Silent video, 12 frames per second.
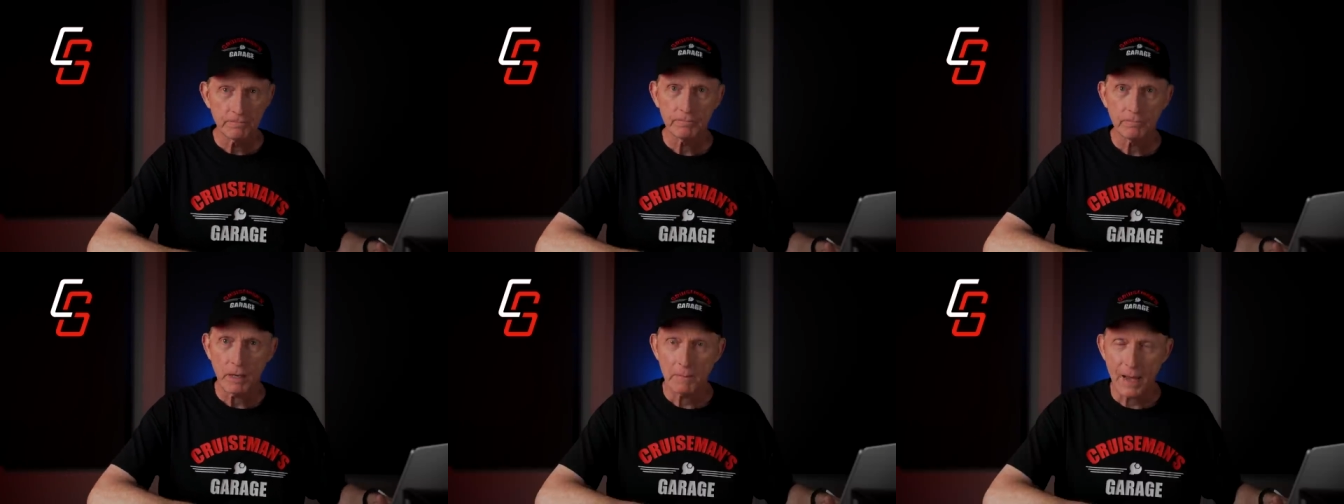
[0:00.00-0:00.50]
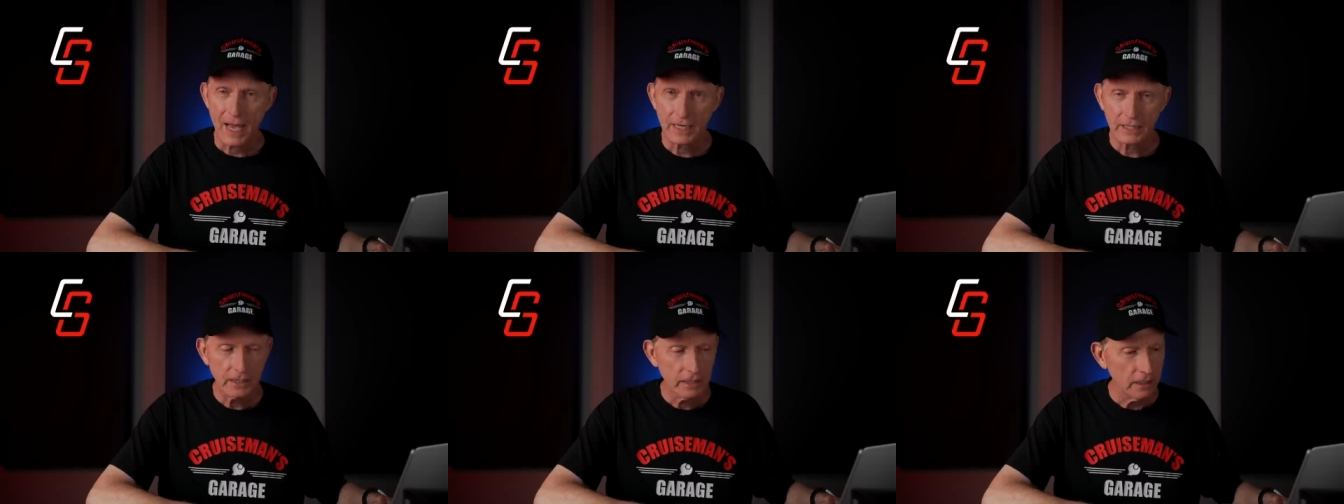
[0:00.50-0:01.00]
my
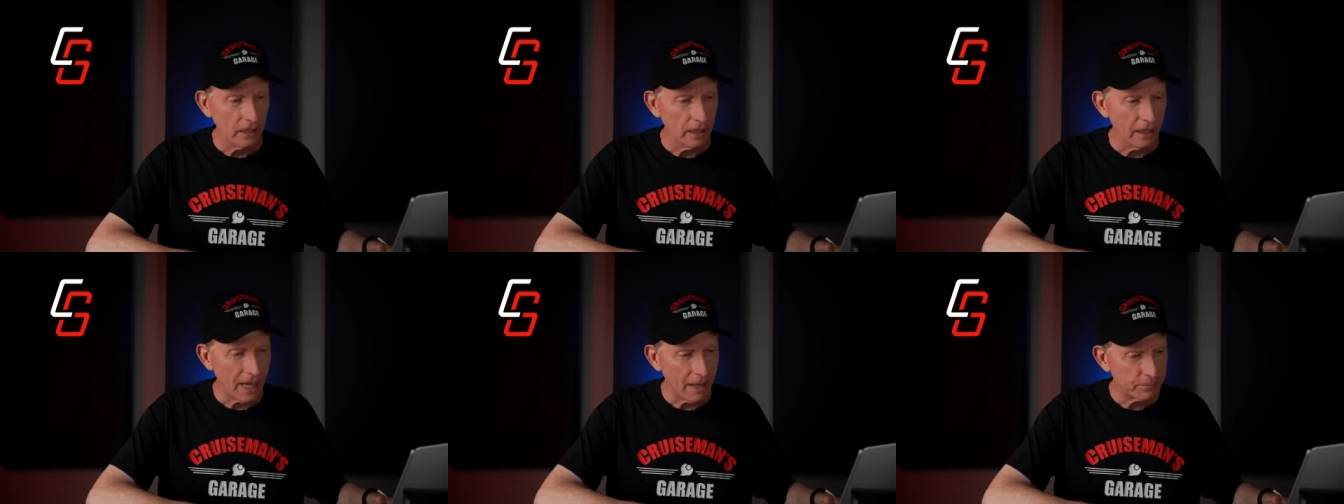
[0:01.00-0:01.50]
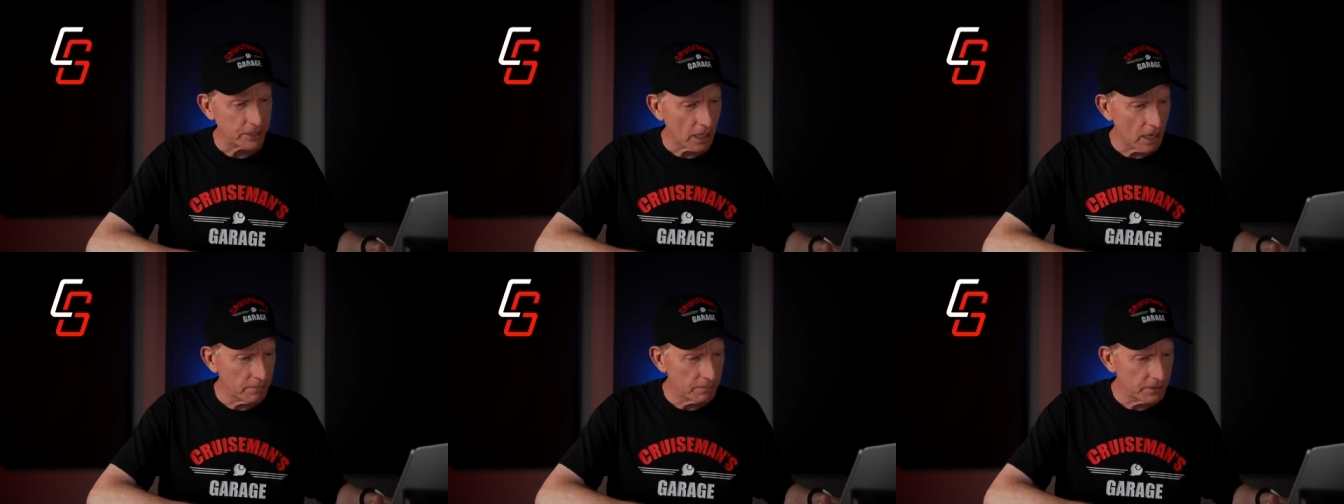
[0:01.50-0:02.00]
Mac
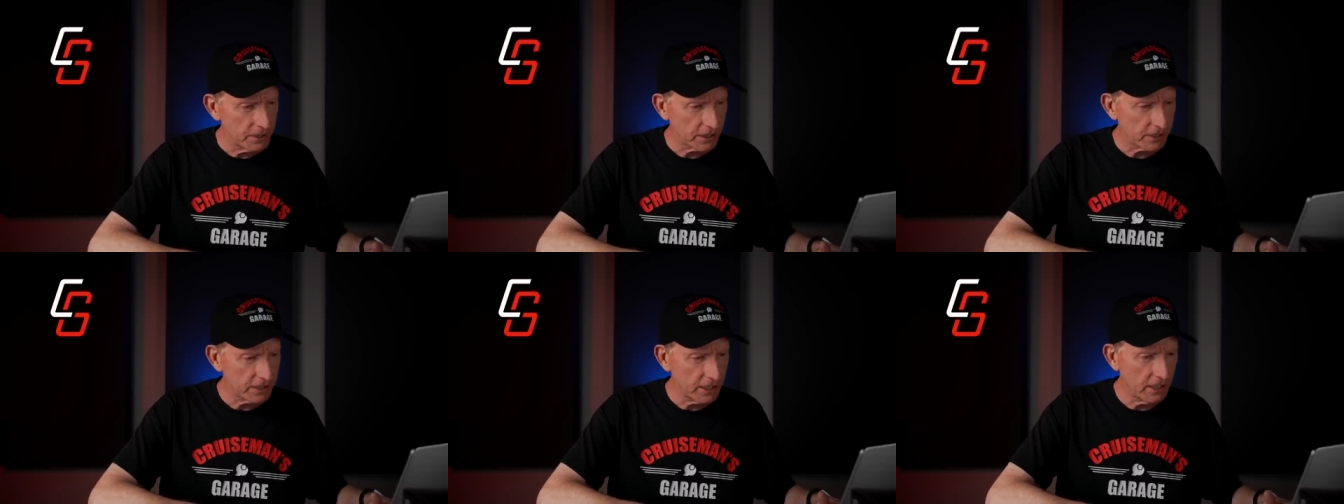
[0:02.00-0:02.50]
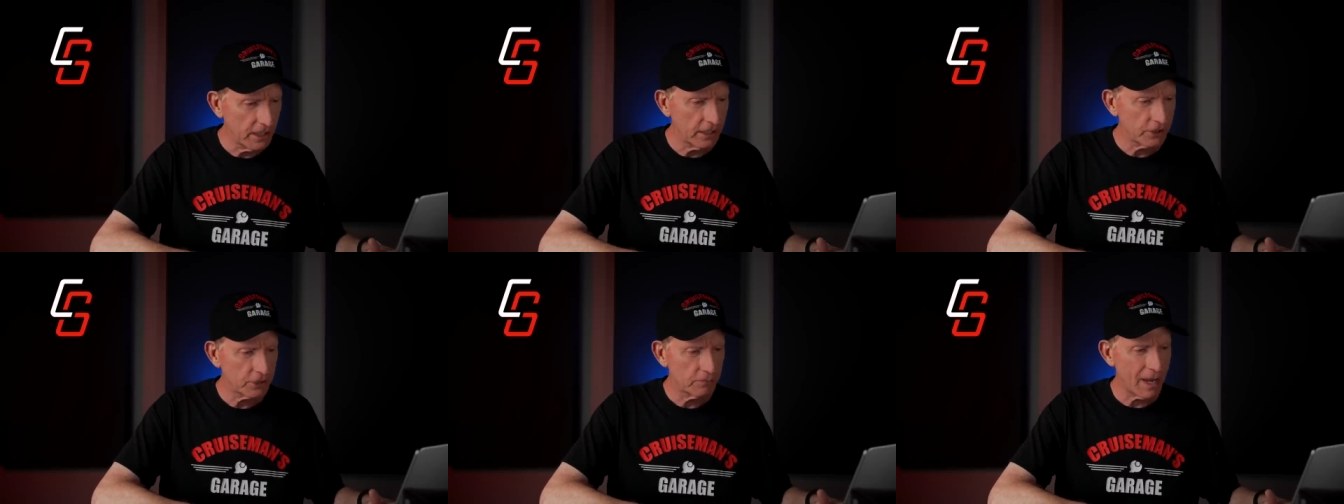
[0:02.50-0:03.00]
laptop, 16
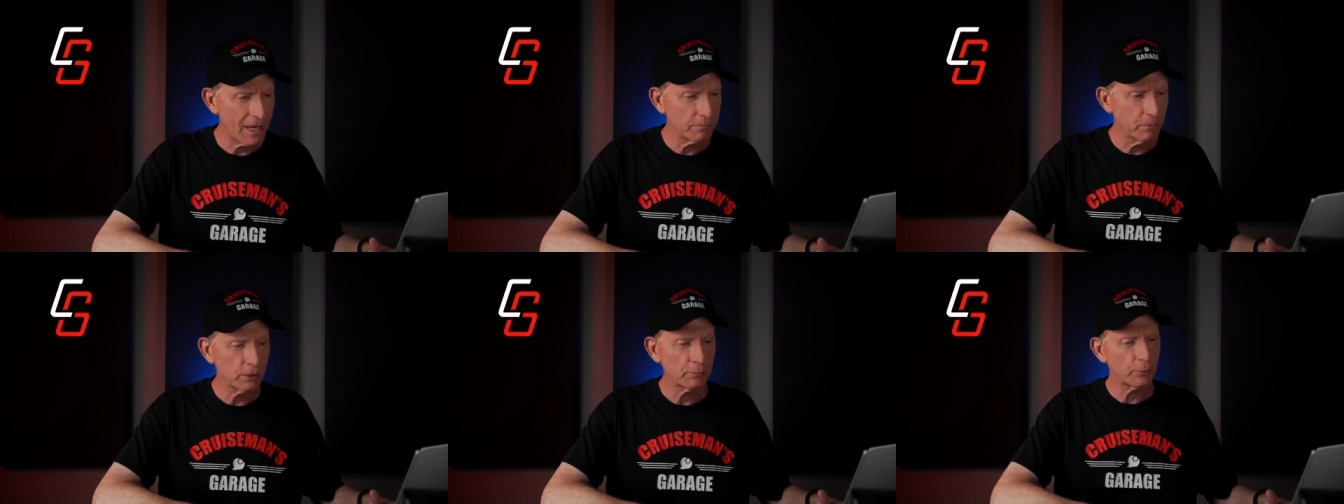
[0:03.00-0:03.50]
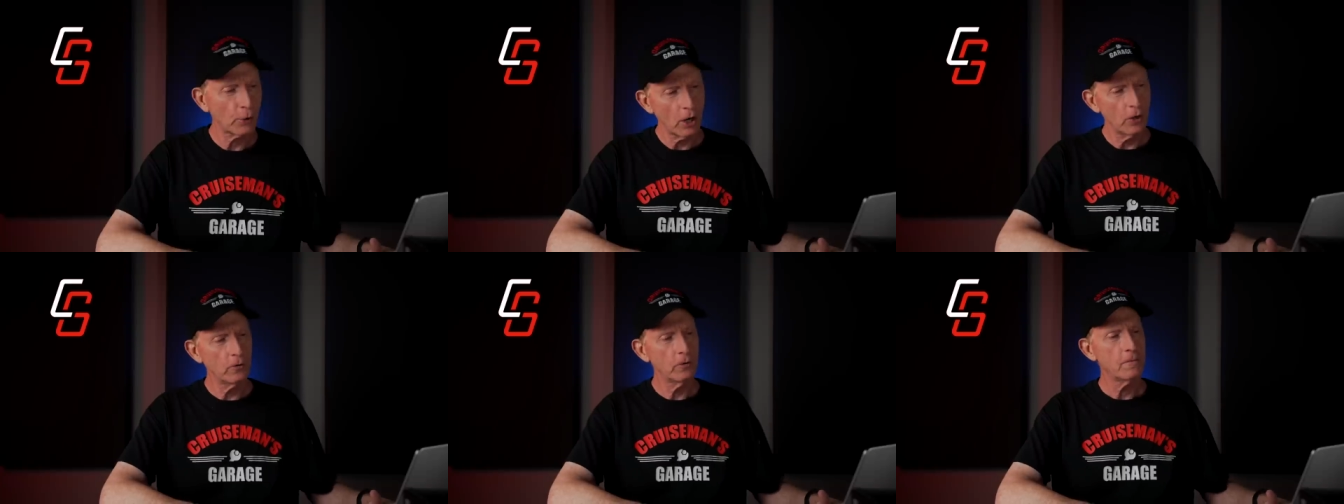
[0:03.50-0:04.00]
inch MacBook
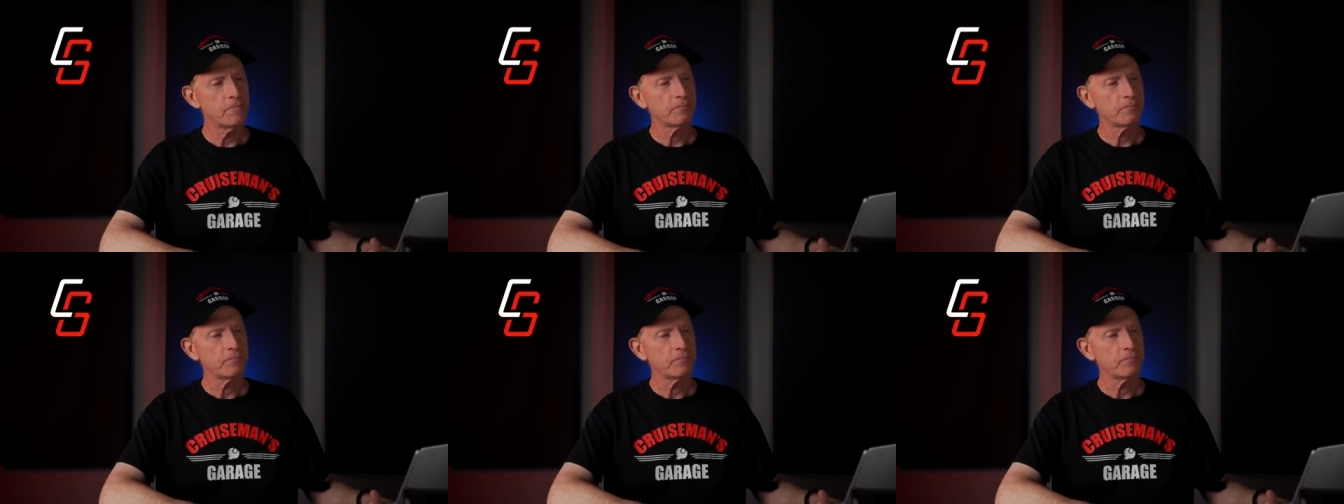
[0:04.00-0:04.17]
Pro,